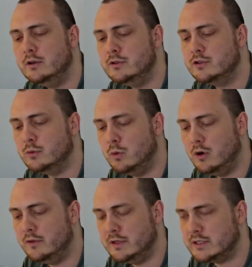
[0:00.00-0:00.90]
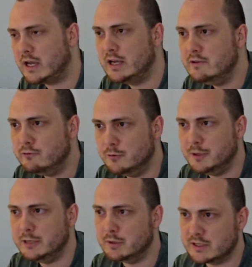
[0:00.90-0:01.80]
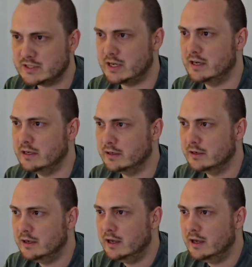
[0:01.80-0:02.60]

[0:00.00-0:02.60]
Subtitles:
to what these hateful people are saying,